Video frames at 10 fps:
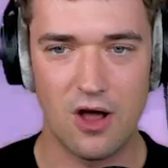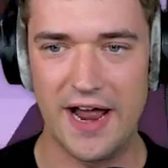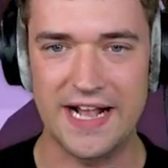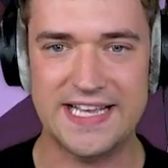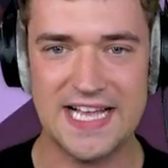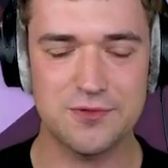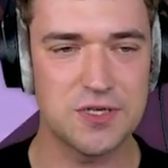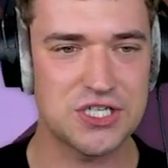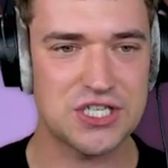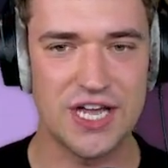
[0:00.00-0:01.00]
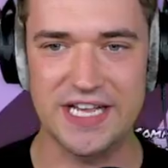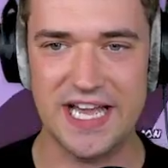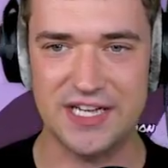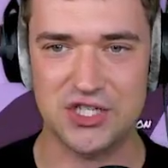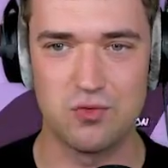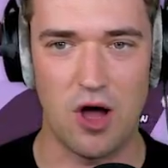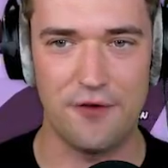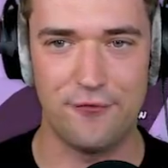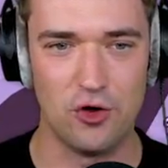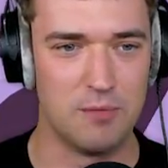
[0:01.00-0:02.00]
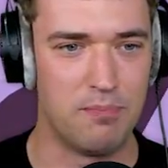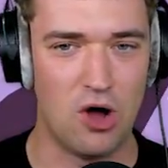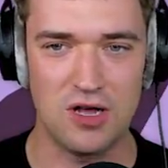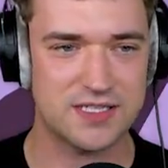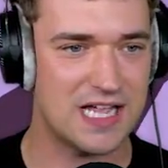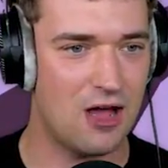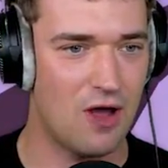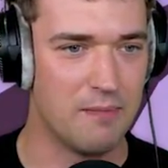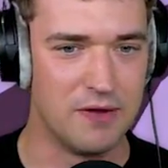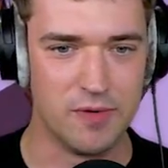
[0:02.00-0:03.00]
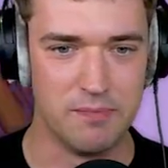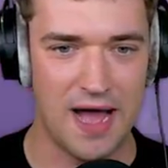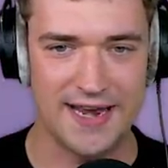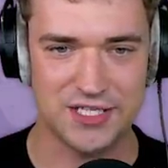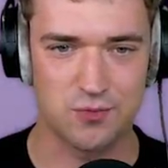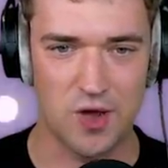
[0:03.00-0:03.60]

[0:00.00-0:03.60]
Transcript: All right, I guess we're just gonna get a squad full of boss now. I mean, we might as